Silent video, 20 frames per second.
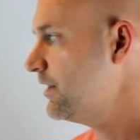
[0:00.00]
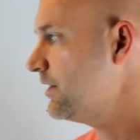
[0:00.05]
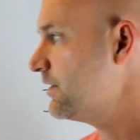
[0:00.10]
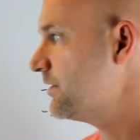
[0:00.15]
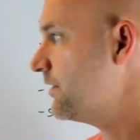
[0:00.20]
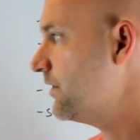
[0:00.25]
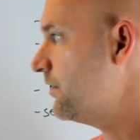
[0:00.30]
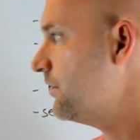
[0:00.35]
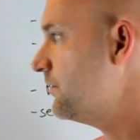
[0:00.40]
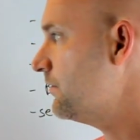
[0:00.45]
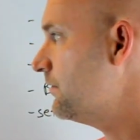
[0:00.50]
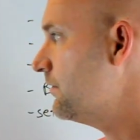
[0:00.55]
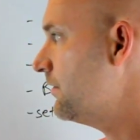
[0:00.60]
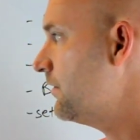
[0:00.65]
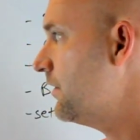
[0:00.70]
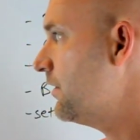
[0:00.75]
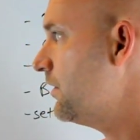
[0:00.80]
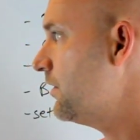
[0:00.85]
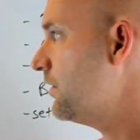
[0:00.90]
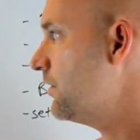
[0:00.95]
So
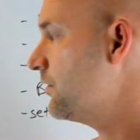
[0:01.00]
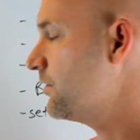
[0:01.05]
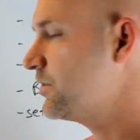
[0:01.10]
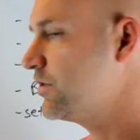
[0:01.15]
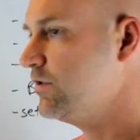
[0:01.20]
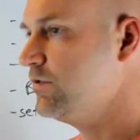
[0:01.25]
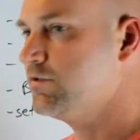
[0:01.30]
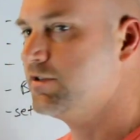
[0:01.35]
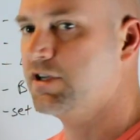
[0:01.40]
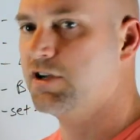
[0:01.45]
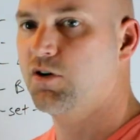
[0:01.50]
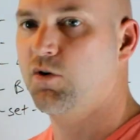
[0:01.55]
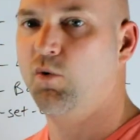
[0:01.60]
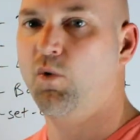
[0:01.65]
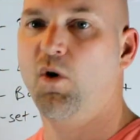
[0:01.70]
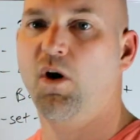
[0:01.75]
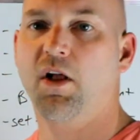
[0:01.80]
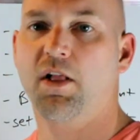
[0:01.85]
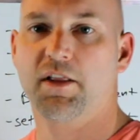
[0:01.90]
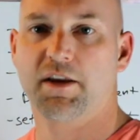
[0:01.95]
you're choosing
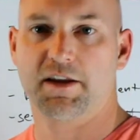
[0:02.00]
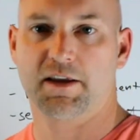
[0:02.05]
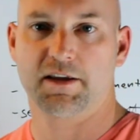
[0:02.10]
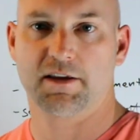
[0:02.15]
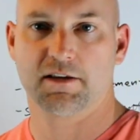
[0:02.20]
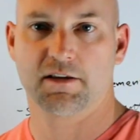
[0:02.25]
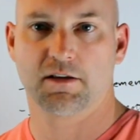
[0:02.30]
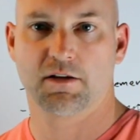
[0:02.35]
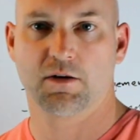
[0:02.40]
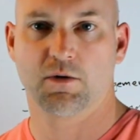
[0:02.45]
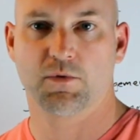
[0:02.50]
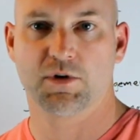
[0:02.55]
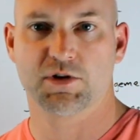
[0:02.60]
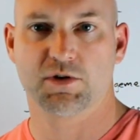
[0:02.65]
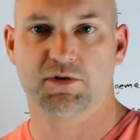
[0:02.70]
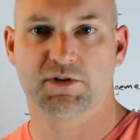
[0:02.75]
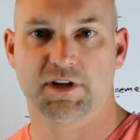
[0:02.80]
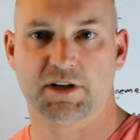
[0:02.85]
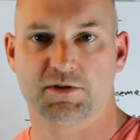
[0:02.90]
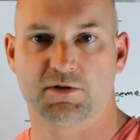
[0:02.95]
quality when
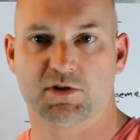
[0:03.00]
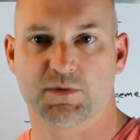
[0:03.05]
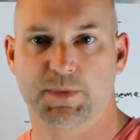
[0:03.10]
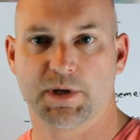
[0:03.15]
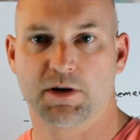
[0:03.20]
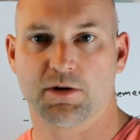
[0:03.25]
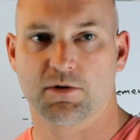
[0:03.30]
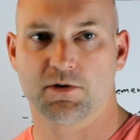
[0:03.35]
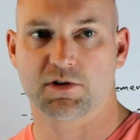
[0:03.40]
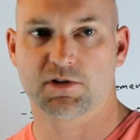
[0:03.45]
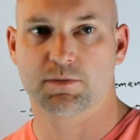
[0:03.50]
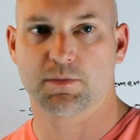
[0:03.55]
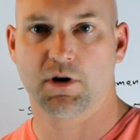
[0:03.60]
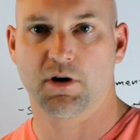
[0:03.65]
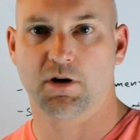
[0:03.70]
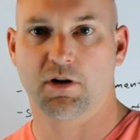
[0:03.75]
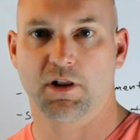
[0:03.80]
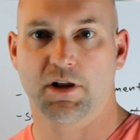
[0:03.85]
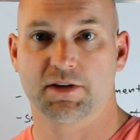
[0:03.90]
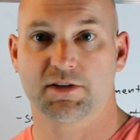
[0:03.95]
you set your speaker to
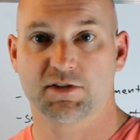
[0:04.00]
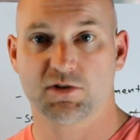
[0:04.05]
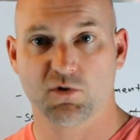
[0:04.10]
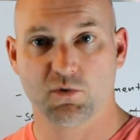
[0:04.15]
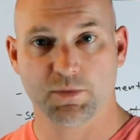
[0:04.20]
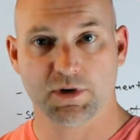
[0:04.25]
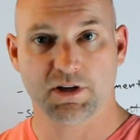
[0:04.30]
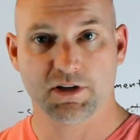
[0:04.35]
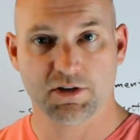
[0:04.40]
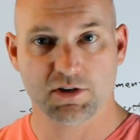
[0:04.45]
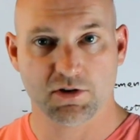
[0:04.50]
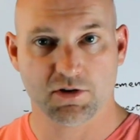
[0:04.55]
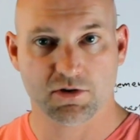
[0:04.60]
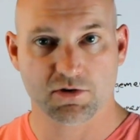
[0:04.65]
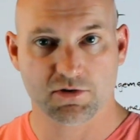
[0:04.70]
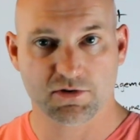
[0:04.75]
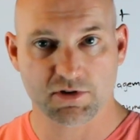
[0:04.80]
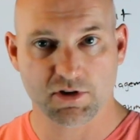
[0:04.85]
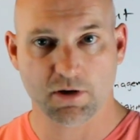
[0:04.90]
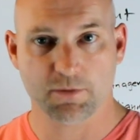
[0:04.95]
small, assuming
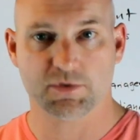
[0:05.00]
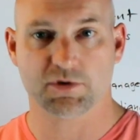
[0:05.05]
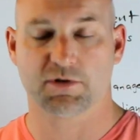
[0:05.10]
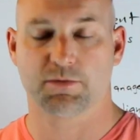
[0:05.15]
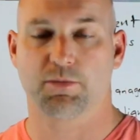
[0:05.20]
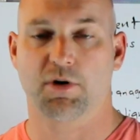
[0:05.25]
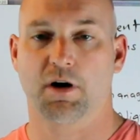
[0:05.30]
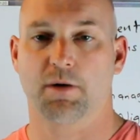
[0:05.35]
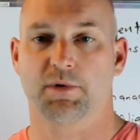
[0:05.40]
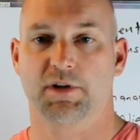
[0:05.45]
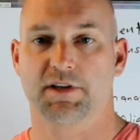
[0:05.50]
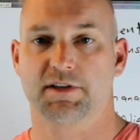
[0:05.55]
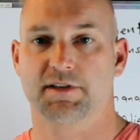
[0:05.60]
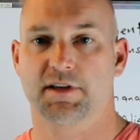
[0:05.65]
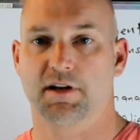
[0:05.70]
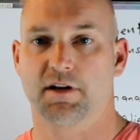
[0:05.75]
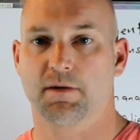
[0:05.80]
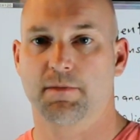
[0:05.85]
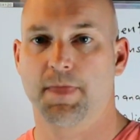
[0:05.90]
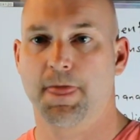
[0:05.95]
your subs are properly
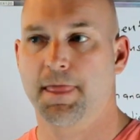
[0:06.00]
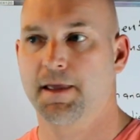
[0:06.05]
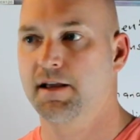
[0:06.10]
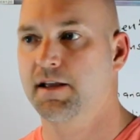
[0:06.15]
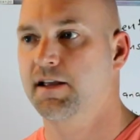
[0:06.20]
set up.